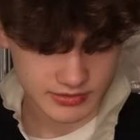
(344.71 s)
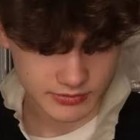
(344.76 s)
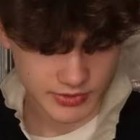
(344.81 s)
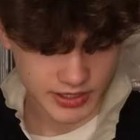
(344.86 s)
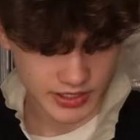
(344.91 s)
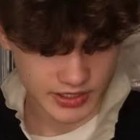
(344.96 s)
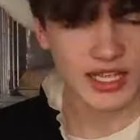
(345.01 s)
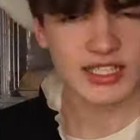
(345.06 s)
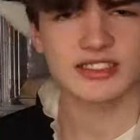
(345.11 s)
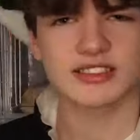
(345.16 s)

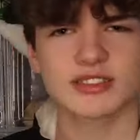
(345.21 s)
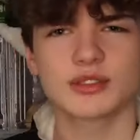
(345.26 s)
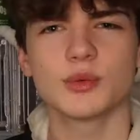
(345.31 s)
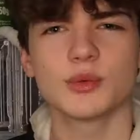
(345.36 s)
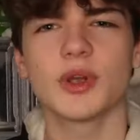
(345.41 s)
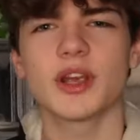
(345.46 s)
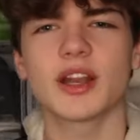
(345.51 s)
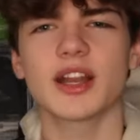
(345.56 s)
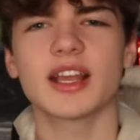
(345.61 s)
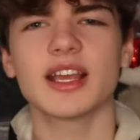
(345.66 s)
Wait, I
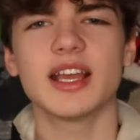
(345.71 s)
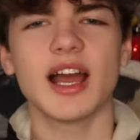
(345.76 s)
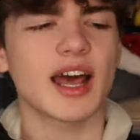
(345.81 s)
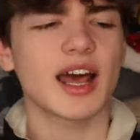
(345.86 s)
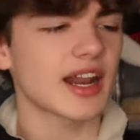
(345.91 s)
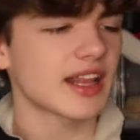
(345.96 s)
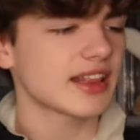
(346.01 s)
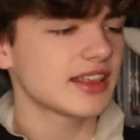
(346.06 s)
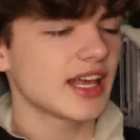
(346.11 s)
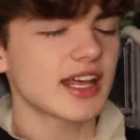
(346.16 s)
swear to God,
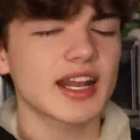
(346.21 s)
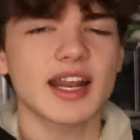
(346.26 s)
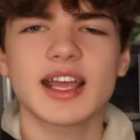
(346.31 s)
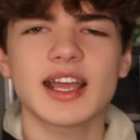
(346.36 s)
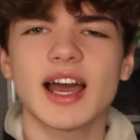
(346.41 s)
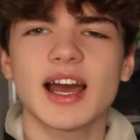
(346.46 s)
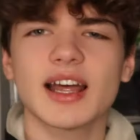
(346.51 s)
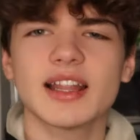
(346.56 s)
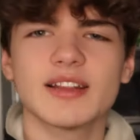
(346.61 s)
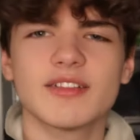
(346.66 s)
I thought I
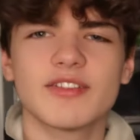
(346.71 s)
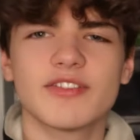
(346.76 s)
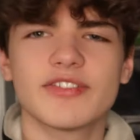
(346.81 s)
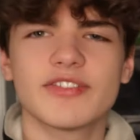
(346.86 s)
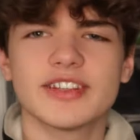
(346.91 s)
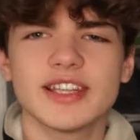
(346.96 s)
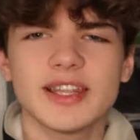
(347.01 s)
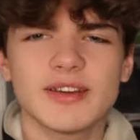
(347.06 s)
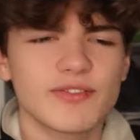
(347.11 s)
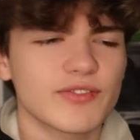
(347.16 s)
got
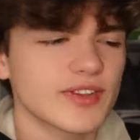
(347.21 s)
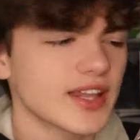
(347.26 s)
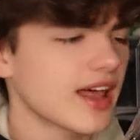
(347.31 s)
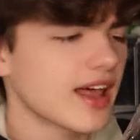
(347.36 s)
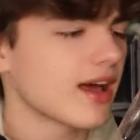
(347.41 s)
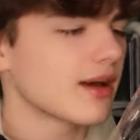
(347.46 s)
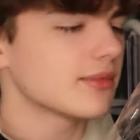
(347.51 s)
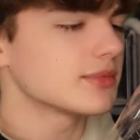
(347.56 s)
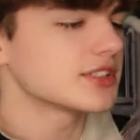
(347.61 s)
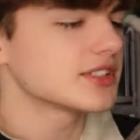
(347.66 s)
flip
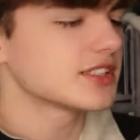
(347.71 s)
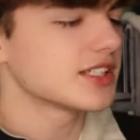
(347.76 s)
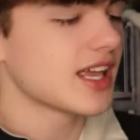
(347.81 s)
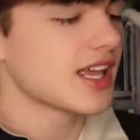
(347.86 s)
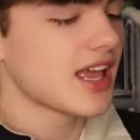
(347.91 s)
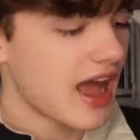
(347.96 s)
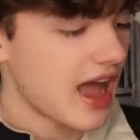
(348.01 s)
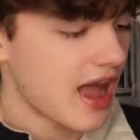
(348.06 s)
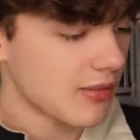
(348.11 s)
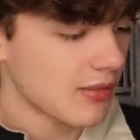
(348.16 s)
flops.
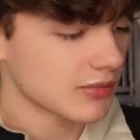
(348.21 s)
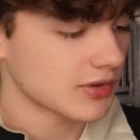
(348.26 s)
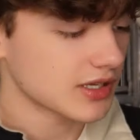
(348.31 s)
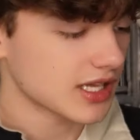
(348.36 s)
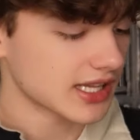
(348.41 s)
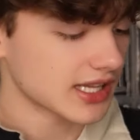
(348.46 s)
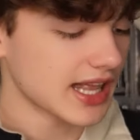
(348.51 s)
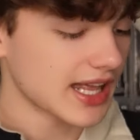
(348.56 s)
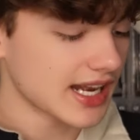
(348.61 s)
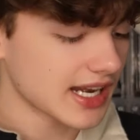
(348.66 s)
I'm
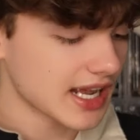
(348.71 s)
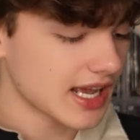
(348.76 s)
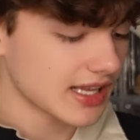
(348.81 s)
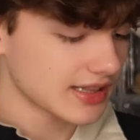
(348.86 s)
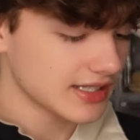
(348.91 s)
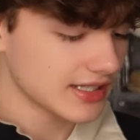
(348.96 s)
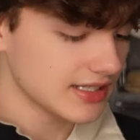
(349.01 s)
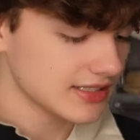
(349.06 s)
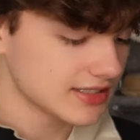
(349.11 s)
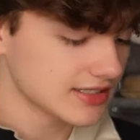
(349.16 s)
glad I got
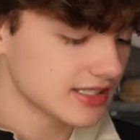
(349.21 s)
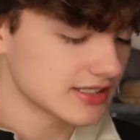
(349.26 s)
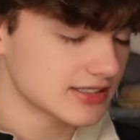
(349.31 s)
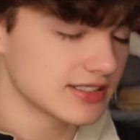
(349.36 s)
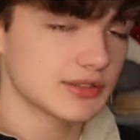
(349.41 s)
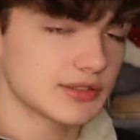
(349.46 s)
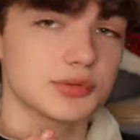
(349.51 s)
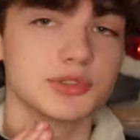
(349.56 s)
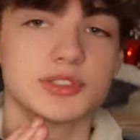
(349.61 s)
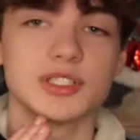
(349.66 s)
these because
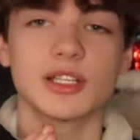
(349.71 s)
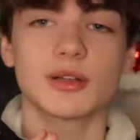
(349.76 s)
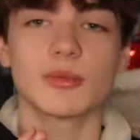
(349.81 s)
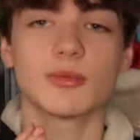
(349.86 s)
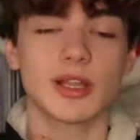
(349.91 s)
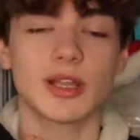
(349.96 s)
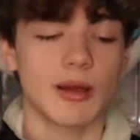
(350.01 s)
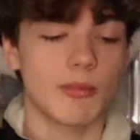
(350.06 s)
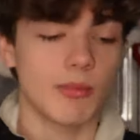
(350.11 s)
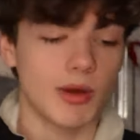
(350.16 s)
this was another
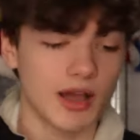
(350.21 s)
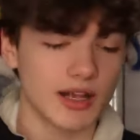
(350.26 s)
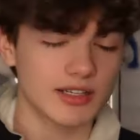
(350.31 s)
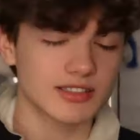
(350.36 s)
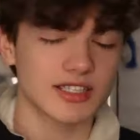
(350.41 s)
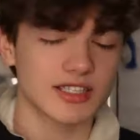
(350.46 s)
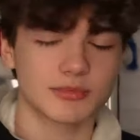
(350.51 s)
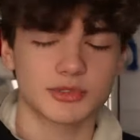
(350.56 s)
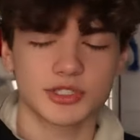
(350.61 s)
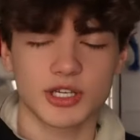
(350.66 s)
blind
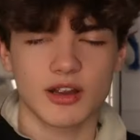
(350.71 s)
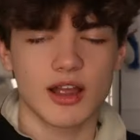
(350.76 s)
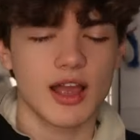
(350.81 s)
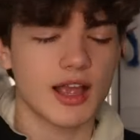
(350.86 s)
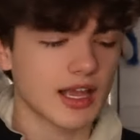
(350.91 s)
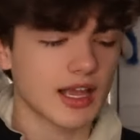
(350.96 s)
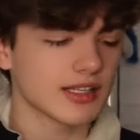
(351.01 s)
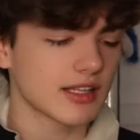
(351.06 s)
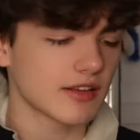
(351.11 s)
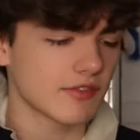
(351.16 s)
box. I'm sorry, I
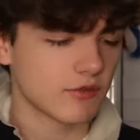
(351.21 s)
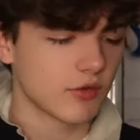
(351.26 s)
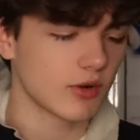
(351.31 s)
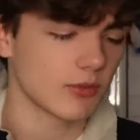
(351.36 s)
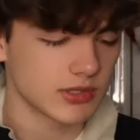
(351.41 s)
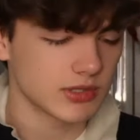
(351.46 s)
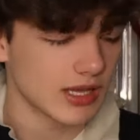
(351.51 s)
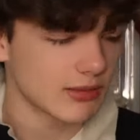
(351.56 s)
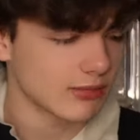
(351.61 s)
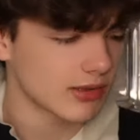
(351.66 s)
got like 4
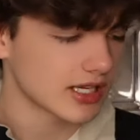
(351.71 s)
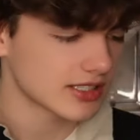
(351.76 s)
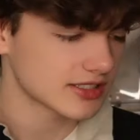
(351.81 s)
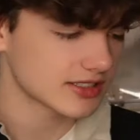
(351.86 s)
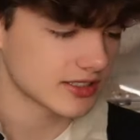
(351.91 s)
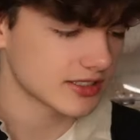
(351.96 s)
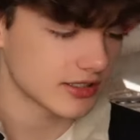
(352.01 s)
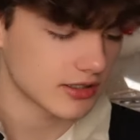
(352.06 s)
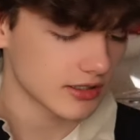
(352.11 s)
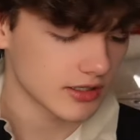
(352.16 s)
blind
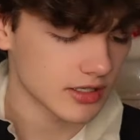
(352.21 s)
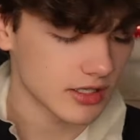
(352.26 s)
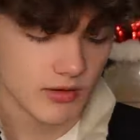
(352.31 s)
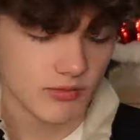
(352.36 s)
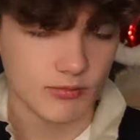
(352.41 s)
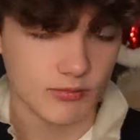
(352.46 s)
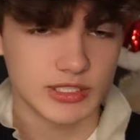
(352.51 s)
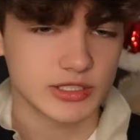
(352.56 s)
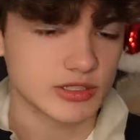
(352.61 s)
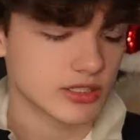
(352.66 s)
boxes in here,
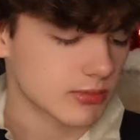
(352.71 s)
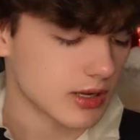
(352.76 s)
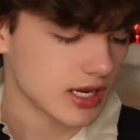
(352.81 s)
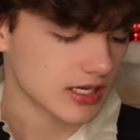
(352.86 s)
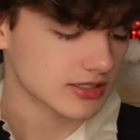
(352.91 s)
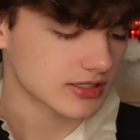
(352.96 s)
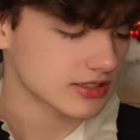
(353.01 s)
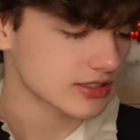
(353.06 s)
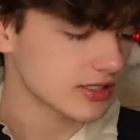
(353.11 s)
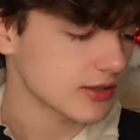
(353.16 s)
mystery
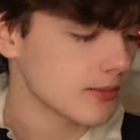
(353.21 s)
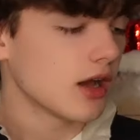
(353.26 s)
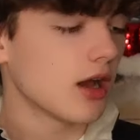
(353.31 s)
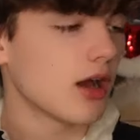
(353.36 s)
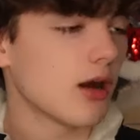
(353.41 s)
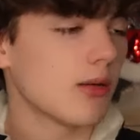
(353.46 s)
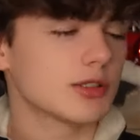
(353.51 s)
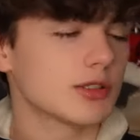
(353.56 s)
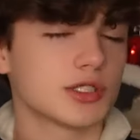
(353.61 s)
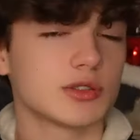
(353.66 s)
boxes.
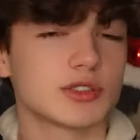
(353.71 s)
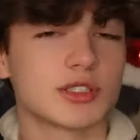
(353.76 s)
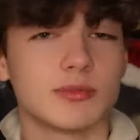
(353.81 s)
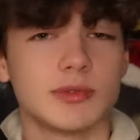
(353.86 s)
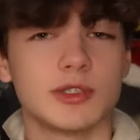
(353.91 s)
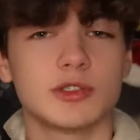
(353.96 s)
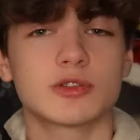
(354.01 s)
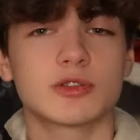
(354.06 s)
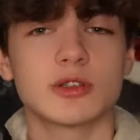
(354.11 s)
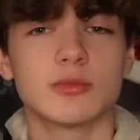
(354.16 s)
So it's a
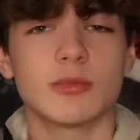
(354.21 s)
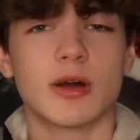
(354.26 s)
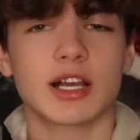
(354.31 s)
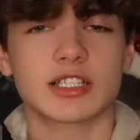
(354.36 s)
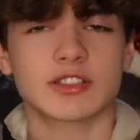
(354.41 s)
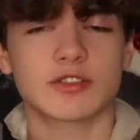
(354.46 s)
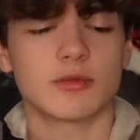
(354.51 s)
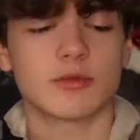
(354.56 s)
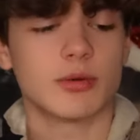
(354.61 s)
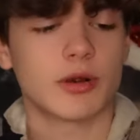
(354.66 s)
mystery
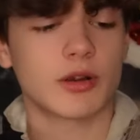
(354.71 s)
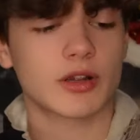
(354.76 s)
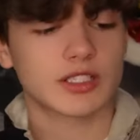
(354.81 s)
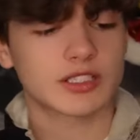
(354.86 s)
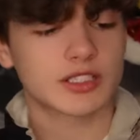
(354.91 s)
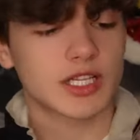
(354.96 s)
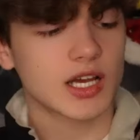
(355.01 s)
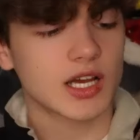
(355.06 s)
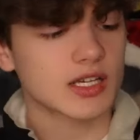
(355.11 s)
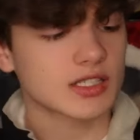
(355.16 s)
box for
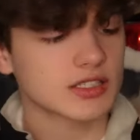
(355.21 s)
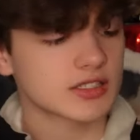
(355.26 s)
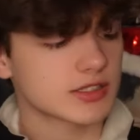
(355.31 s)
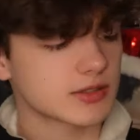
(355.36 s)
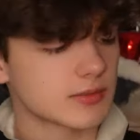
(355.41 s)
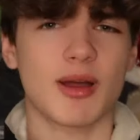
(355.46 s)
Birkenstocks.